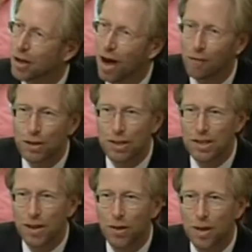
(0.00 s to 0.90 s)
Conference
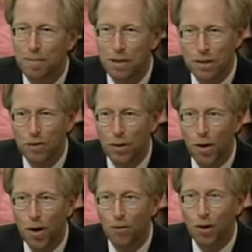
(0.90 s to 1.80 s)
Center in Pacific
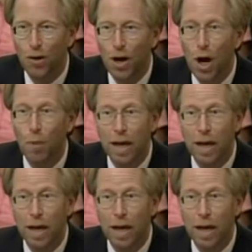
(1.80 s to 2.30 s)
Grove or right